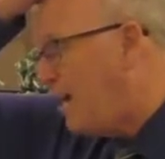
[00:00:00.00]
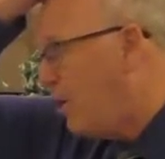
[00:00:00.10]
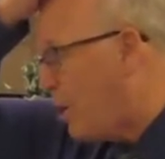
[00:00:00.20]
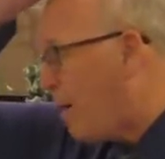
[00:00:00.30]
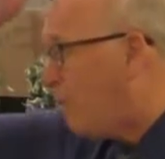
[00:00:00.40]

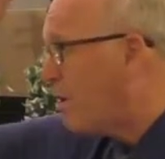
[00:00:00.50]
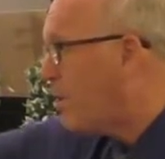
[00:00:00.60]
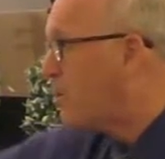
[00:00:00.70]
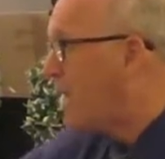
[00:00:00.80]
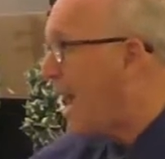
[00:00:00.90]
I'm one of
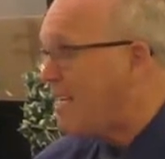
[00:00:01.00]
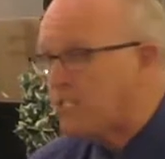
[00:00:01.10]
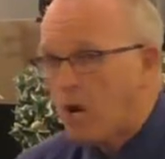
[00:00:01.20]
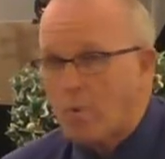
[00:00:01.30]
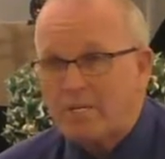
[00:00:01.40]
those guys that
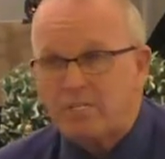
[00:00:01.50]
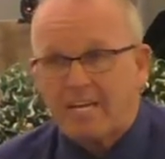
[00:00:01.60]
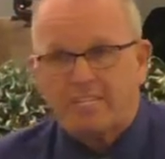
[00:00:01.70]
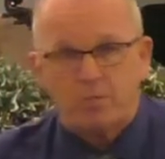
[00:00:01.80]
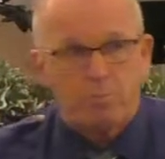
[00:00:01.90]
always
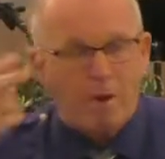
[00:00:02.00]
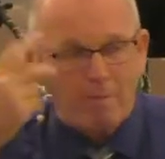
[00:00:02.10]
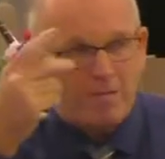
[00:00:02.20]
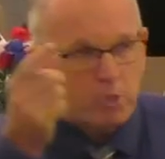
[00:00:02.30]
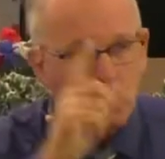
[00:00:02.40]
thinks there's probably
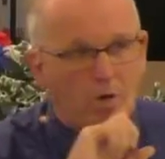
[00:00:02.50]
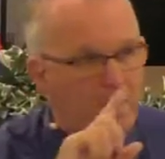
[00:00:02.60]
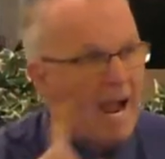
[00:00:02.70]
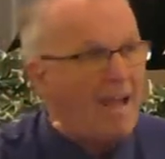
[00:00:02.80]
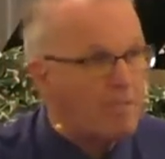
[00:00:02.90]
a story
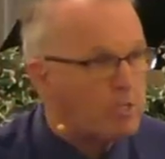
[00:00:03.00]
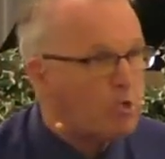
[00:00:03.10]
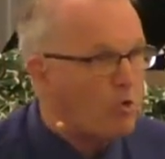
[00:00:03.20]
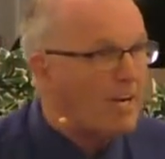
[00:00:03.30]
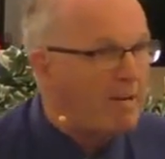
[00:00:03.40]
behind the
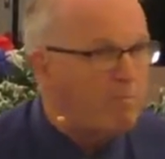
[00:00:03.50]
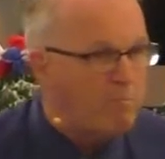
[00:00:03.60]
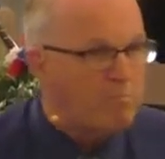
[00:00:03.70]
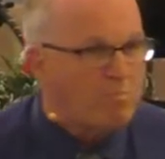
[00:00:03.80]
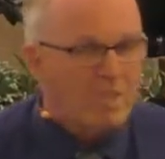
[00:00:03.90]
story.
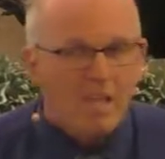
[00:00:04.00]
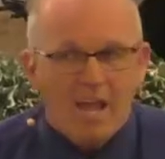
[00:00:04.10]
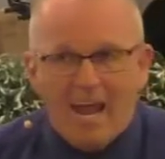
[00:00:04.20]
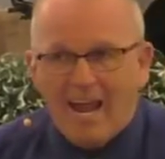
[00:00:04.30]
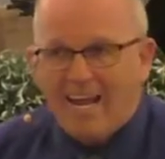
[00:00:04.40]

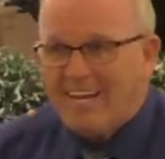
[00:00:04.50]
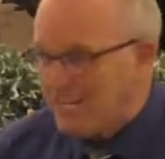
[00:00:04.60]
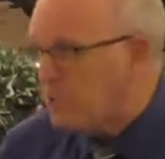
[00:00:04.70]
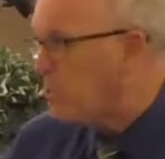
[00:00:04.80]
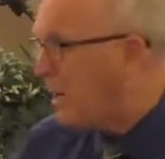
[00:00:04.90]
And this
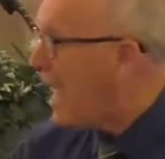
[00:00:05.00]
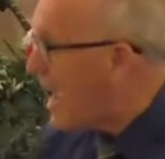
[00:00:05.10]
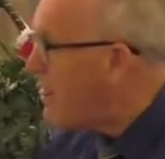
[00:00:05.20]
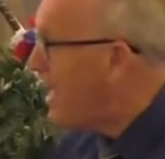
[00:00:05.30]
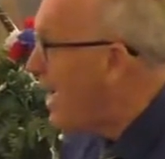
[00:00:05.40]
is what I
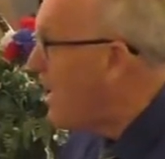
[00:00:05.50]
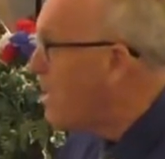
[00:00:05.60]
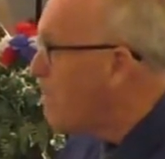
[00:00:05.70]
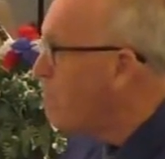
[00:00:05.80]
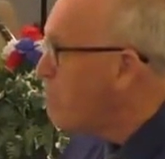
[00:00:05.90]
think.
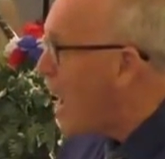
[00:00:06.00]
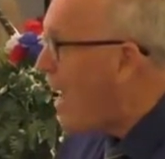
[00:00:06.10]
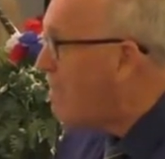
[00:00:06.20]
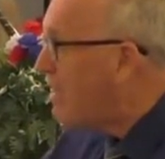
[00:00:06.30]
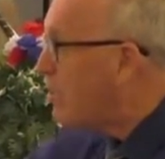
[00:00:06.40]
I
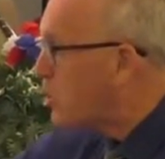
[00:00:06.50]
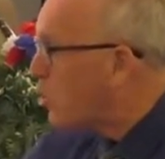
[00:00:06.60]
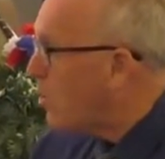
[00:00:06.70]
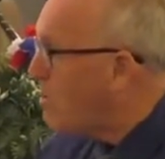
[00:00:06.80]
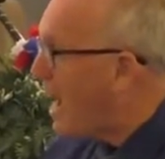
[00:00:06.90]
think the
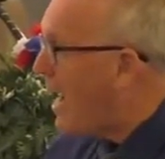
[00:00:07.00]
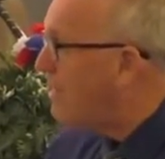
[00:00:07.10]
story behind the